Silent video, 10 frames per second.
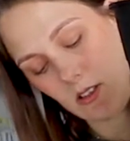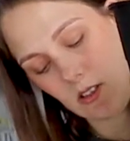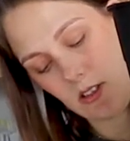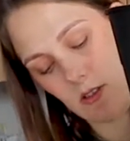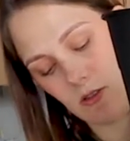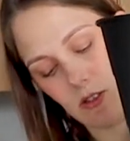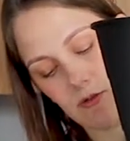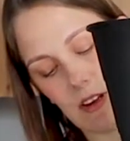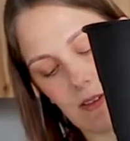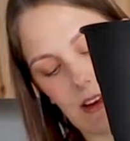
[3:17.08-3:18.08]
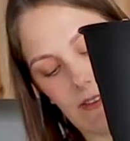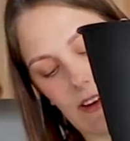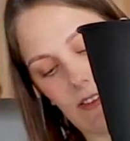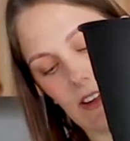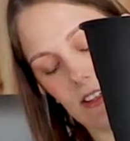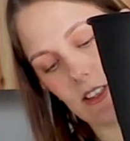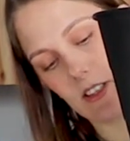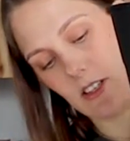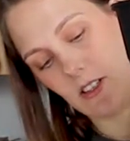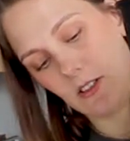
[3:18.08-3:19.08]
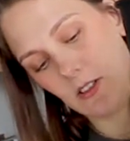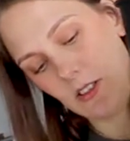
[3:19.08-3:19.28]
So just wrap that around like so.